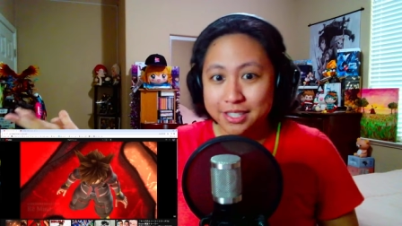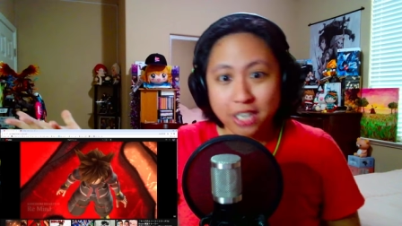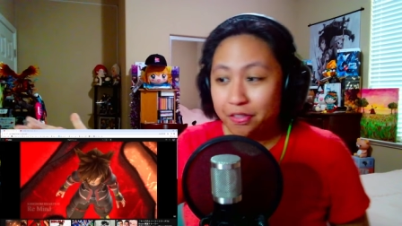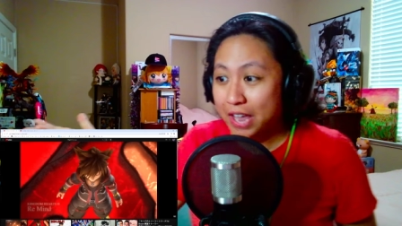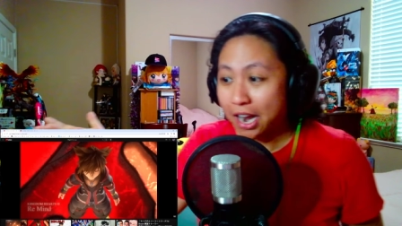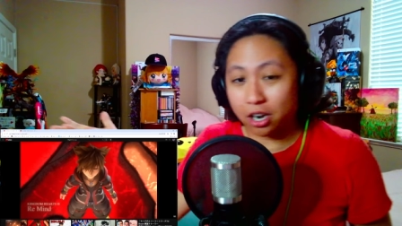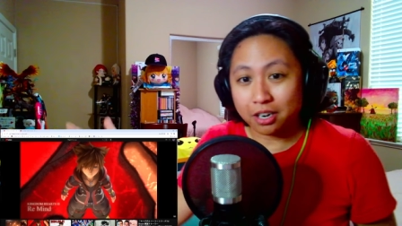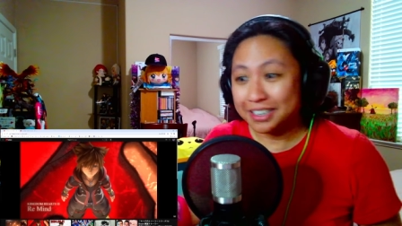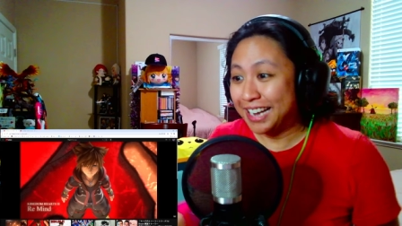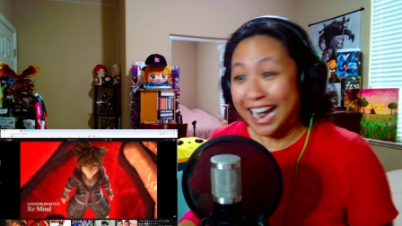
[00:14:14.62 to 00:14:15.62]
It's not there.
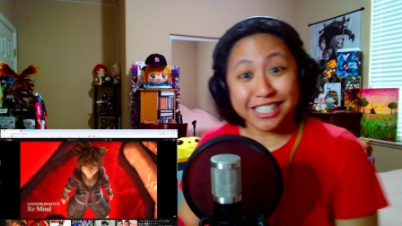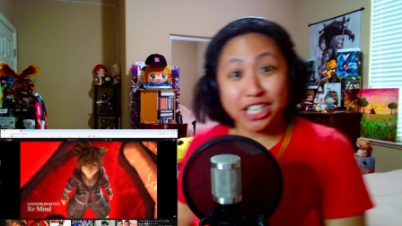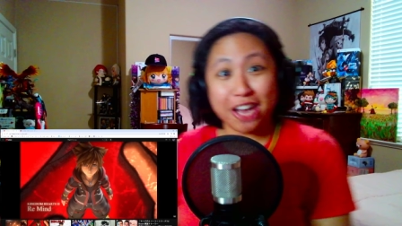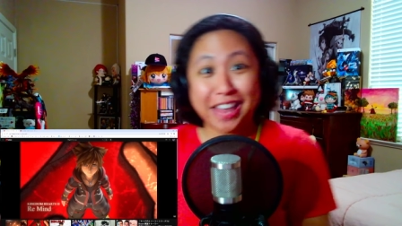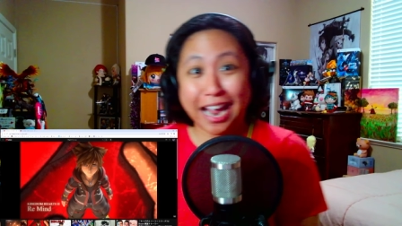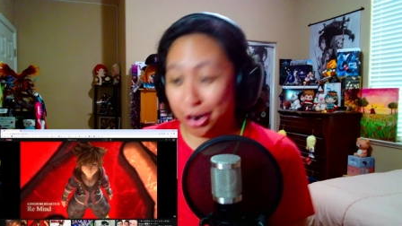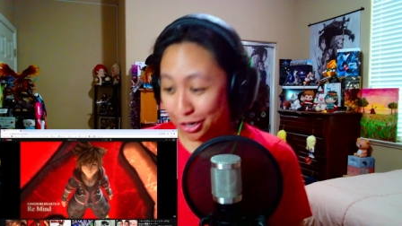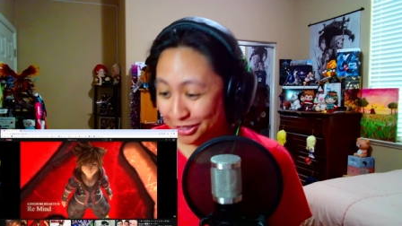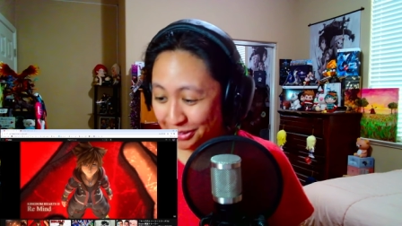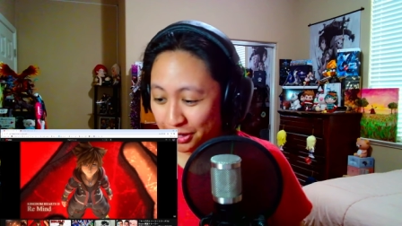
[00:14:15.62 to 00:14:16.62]
It's not there.